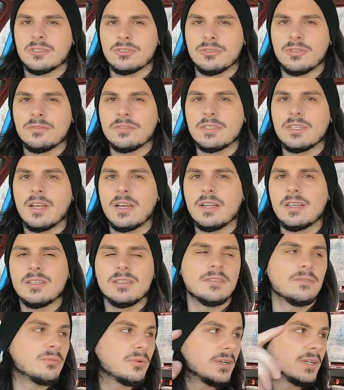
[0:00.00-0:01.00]
drift car,
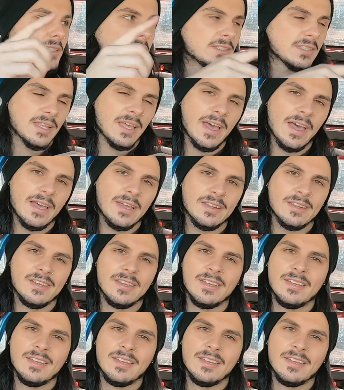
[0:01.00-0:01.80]
whereas that,